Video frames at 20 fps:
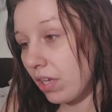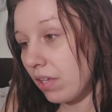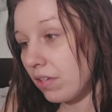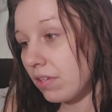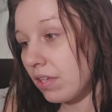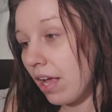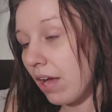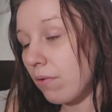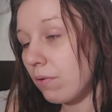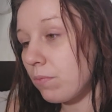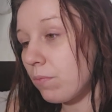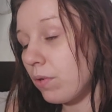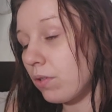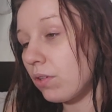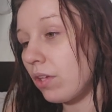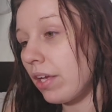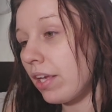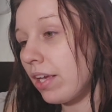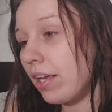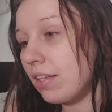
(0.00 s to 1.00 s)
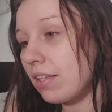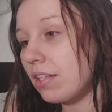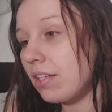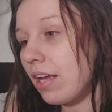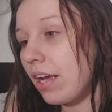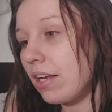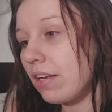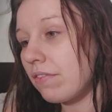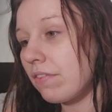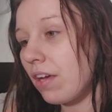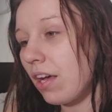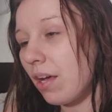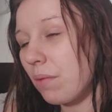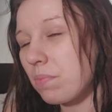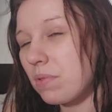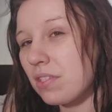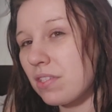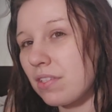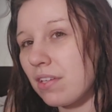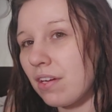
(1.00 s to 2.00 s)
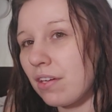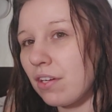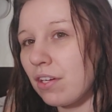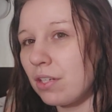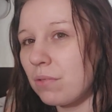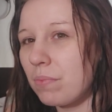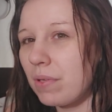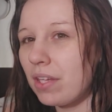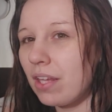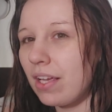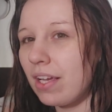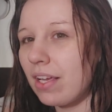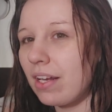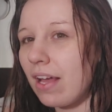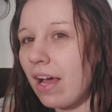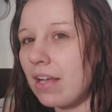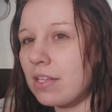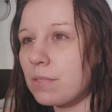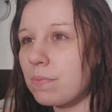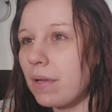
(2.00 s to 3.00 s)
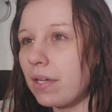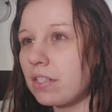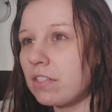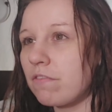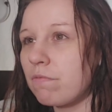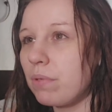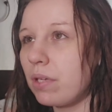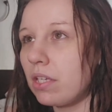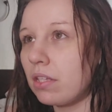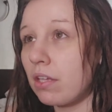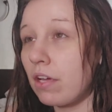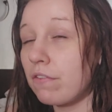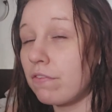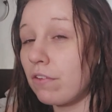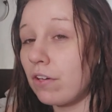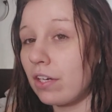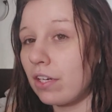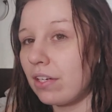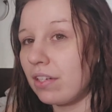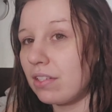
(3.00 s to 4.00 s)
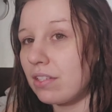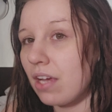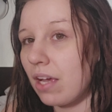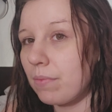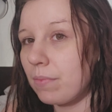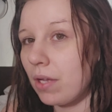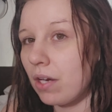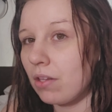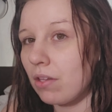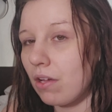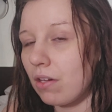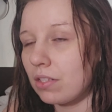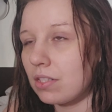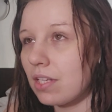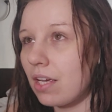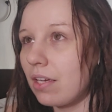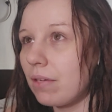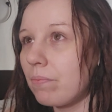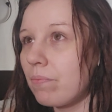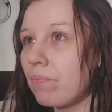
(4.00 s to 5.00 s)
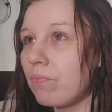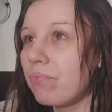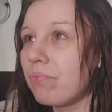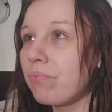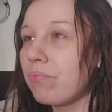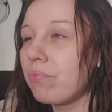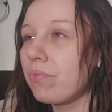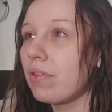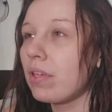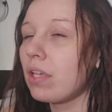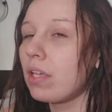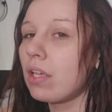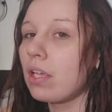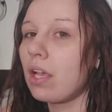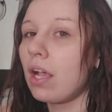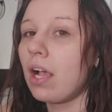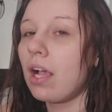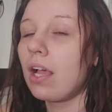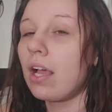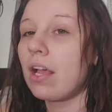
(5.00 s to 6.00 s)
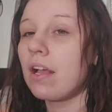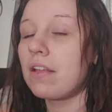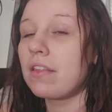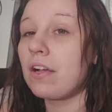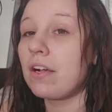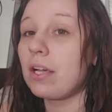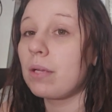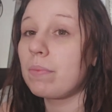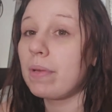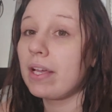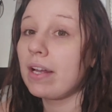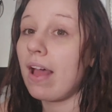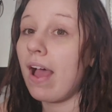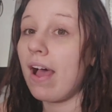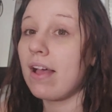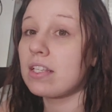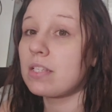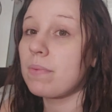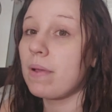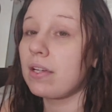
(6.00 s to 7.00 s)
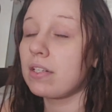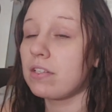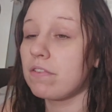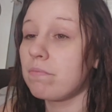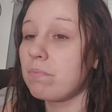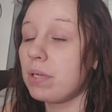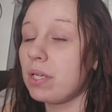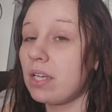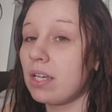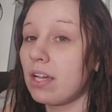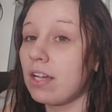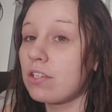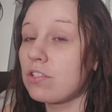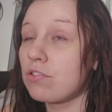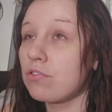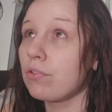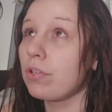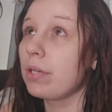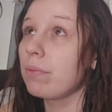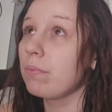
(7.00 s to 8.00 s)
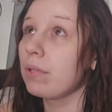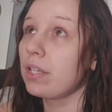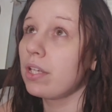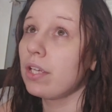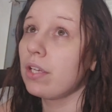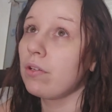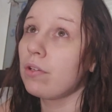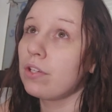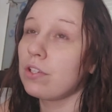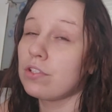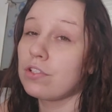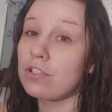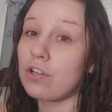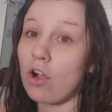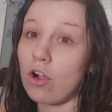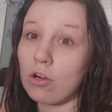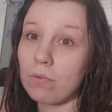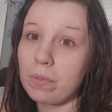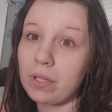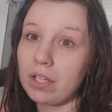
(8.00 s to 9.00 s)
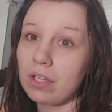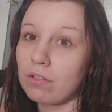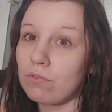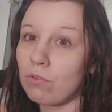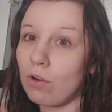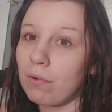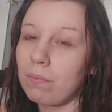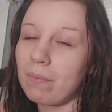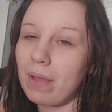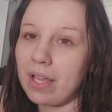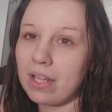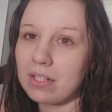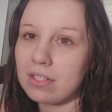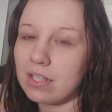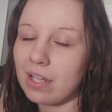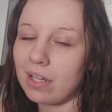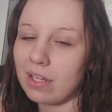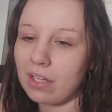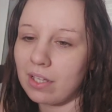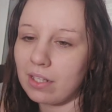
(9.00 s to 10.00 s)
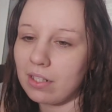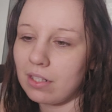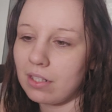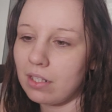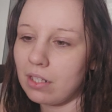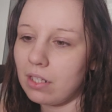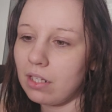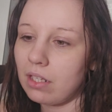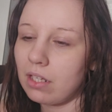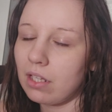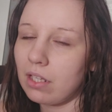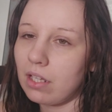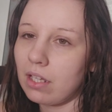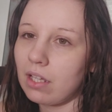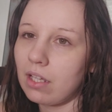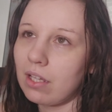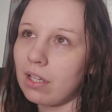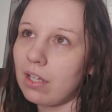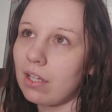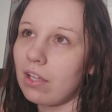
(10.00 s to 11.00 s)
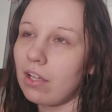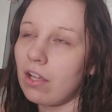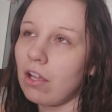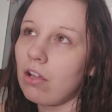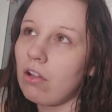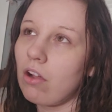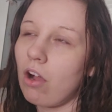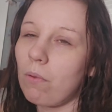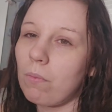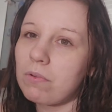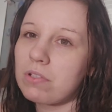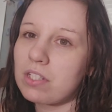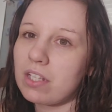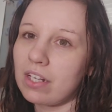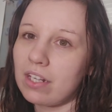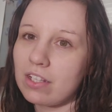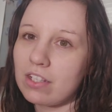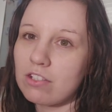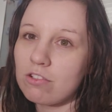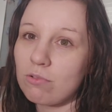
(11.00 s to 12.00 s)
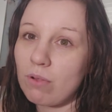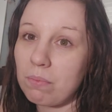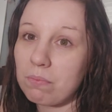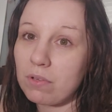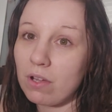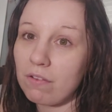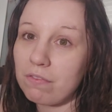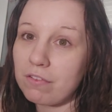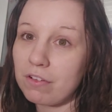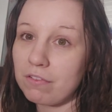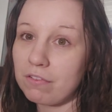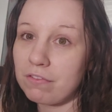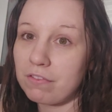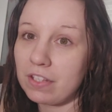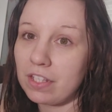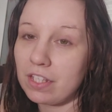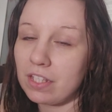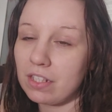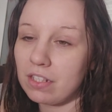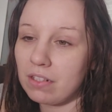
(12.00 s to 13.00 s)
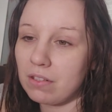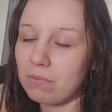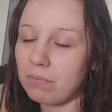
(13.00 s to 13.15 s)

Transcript: Now, when we're looking at the Knight of Cups, there could be like an aspect of being there for a good time, not a long time. There can be an aspect of being extremely charming and romantic and almost getting swept off your feet.